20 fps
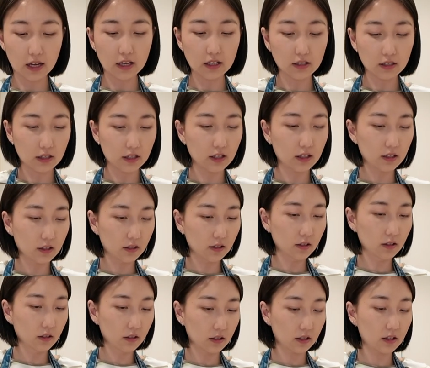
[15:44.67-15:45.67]

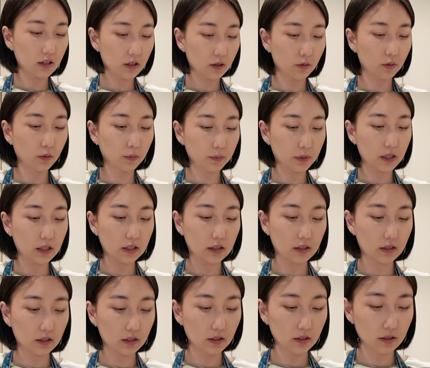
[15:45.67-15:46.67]
18 equal
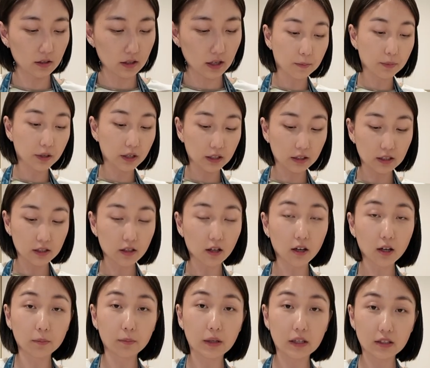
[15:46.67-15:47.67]
pieces. I'm putting this
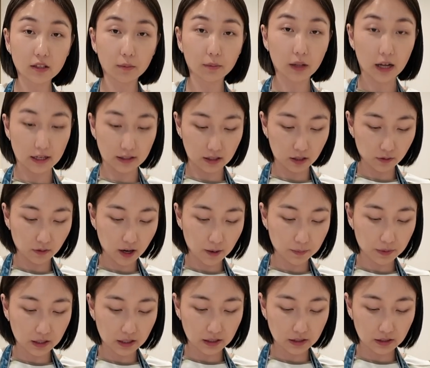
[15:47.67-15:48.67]
on a piece of plastic wrap
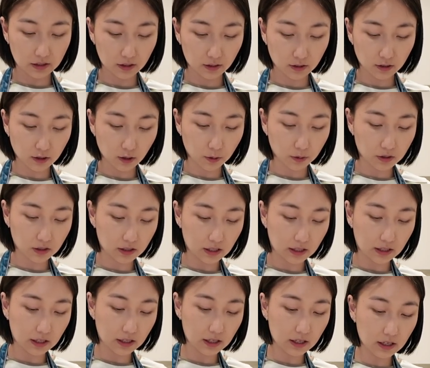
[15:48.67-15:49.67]
because this is so
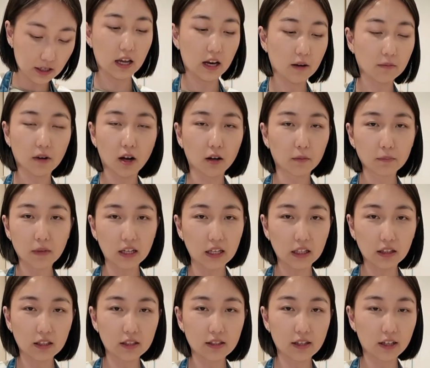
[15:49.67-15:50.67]
sticky. And I'm not
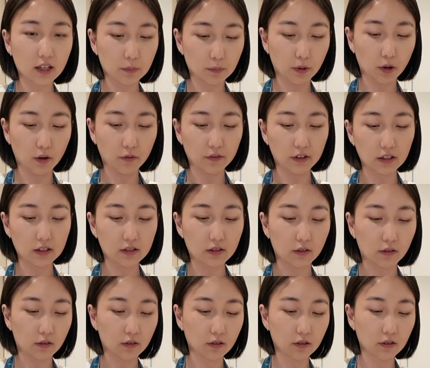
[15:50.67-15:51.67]
making this like a perfect
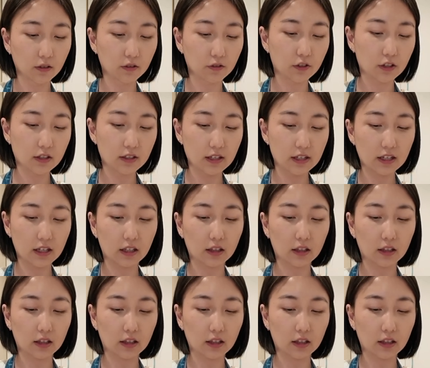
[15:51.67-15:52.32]
circle, just like a